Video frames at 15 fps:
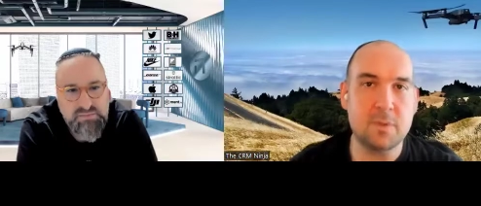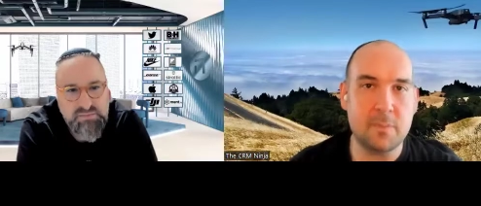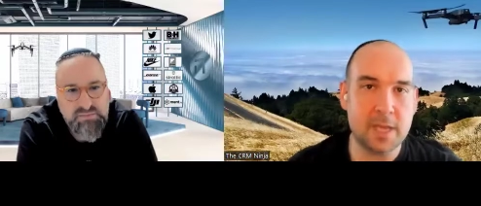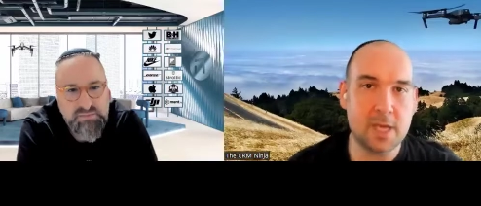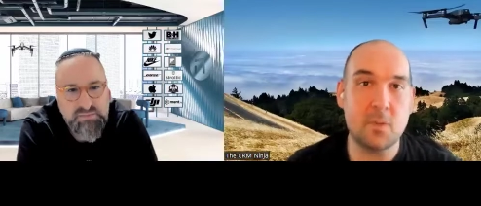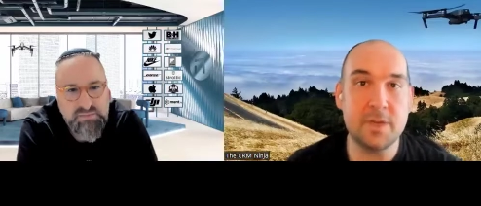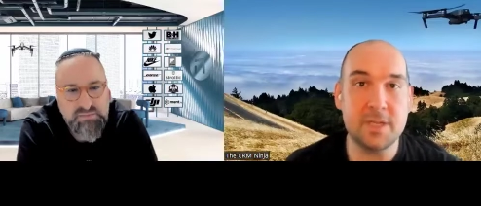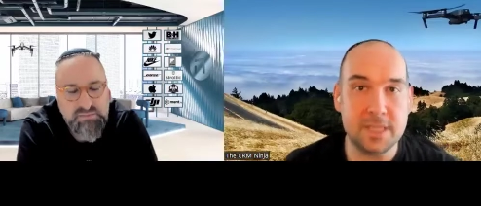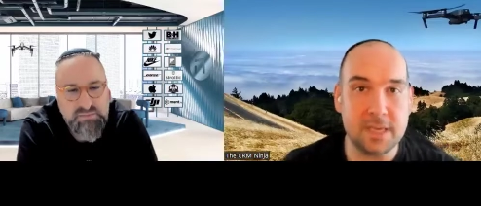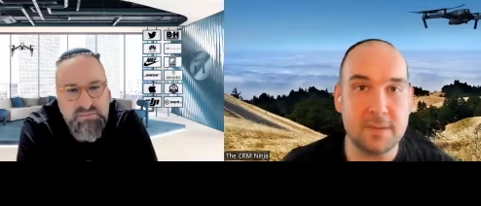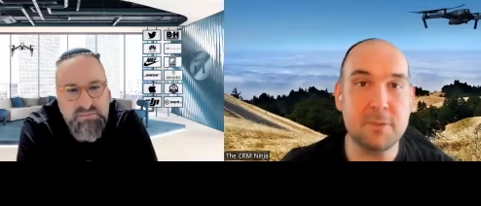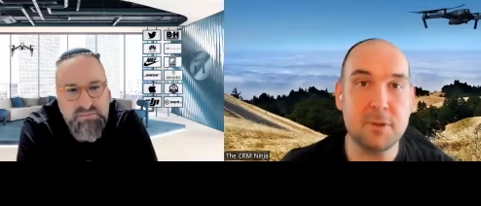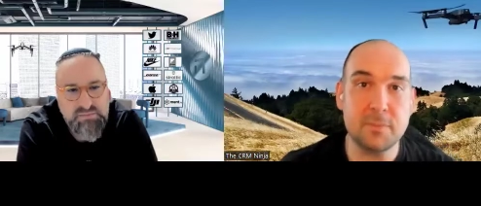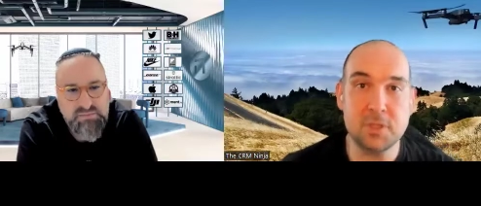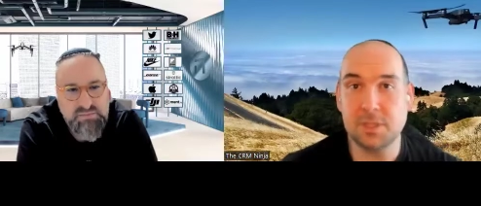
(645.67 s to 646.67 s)
Speaker 1: when we go in to
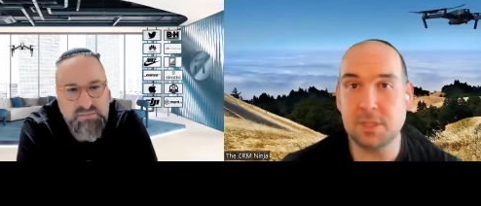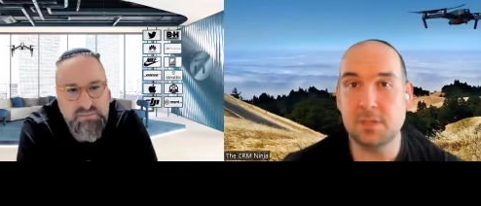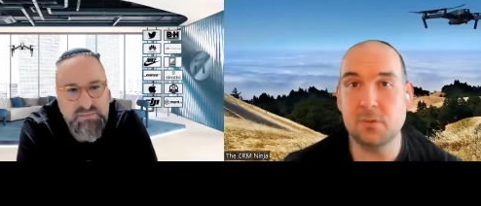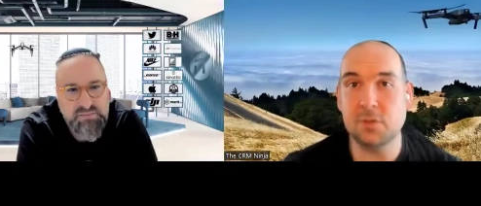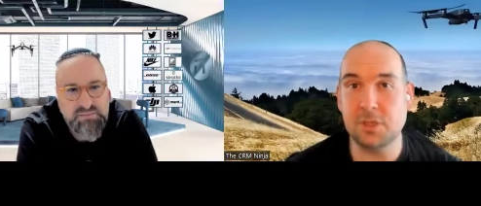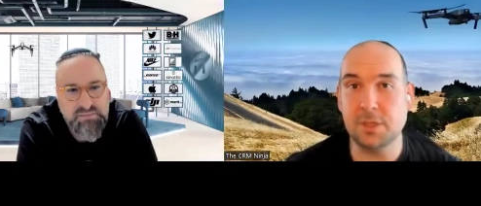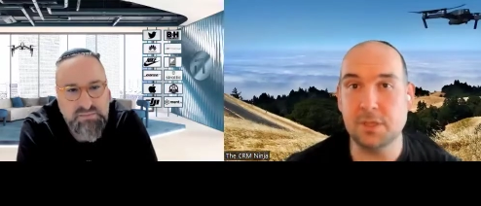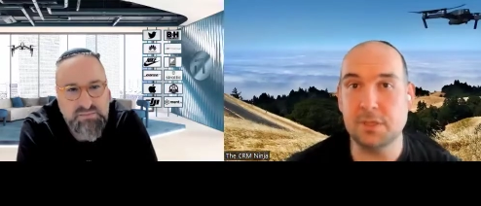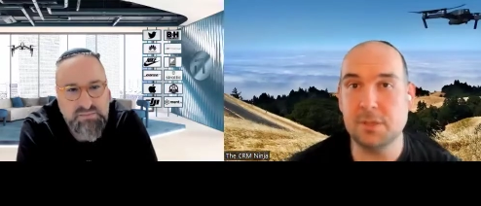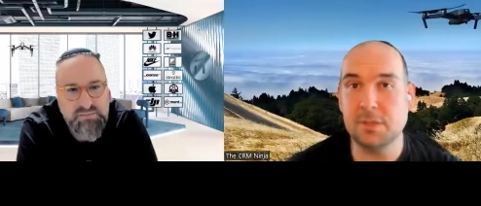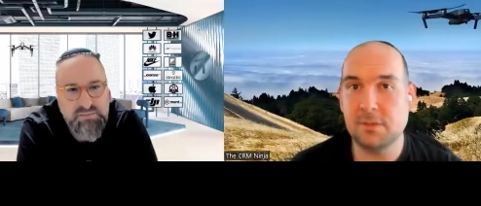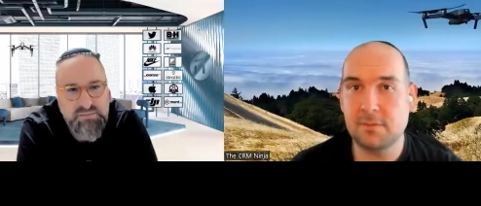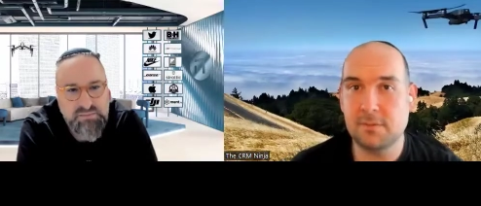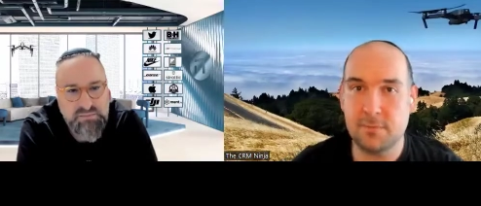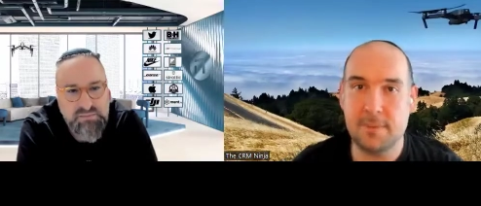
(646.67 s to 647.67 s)
implement
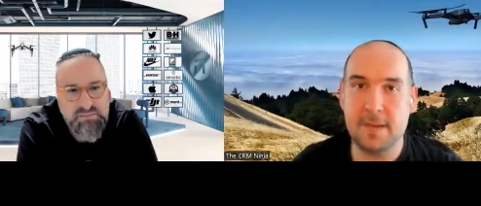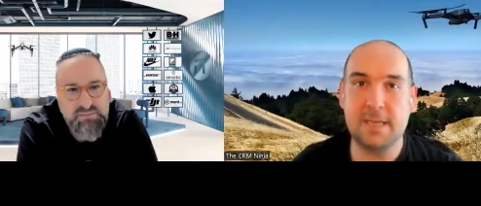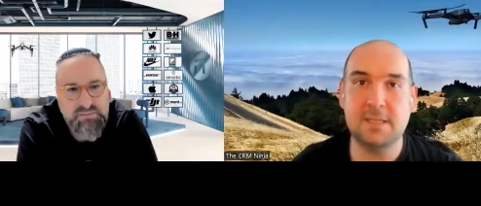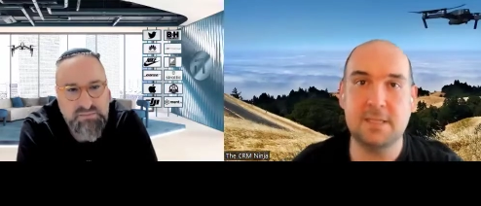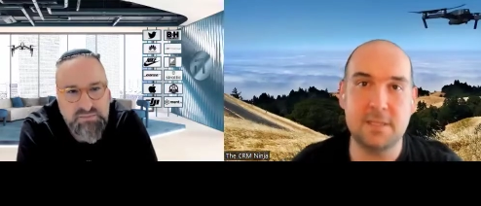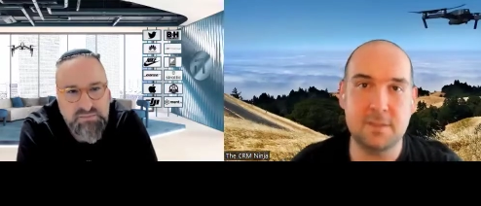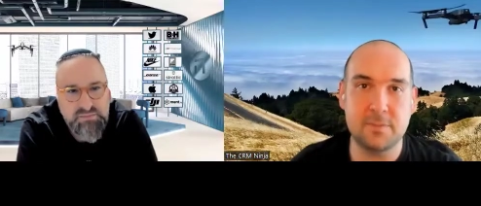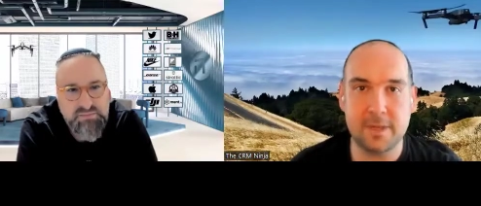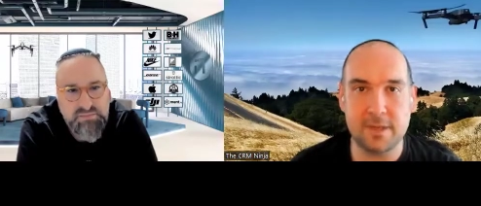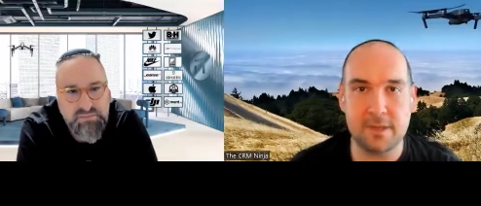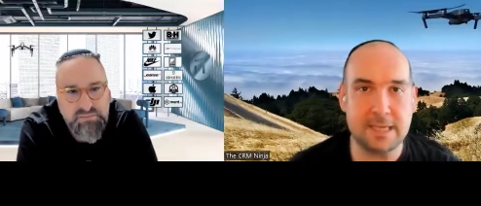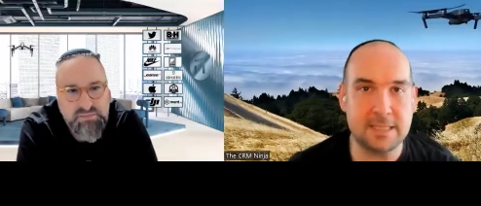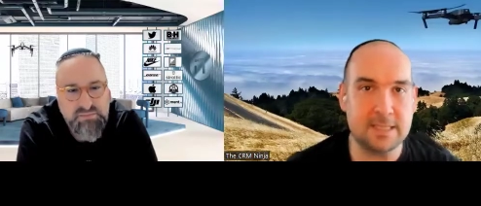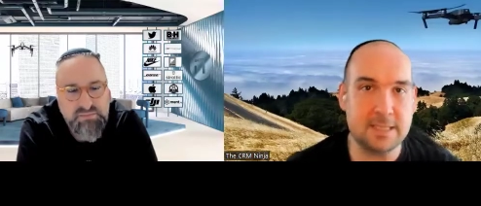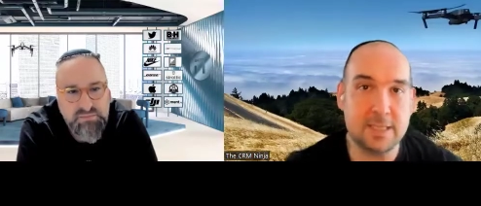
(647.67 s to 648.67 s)
solutions for places, and whether
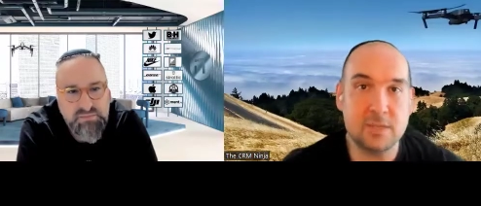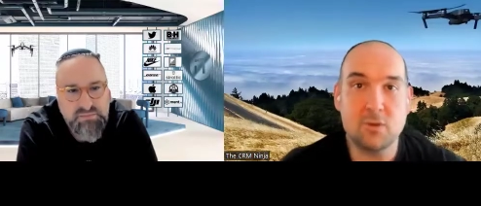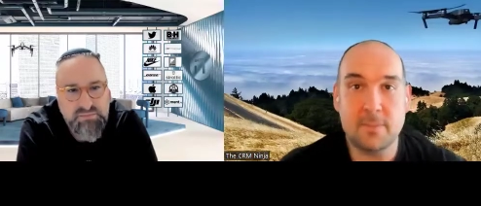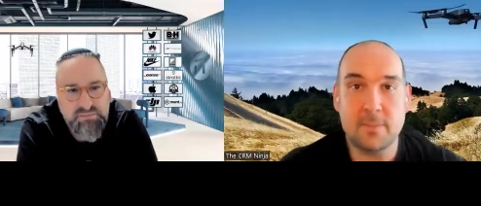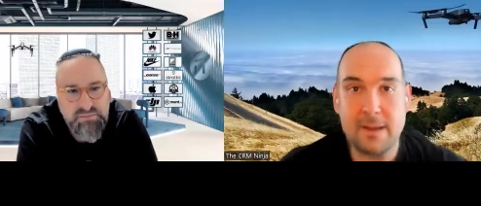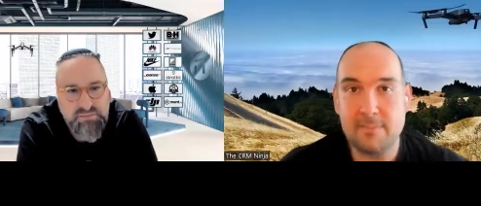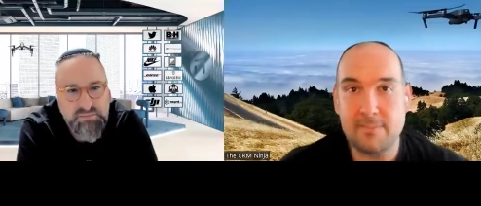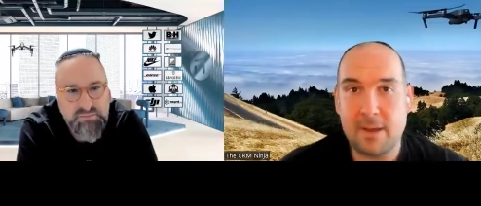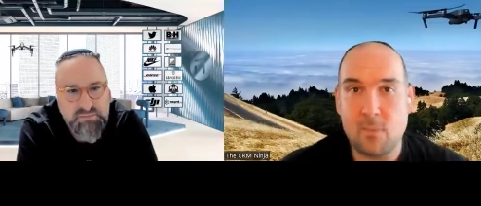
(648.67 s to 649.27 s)
that's a single man,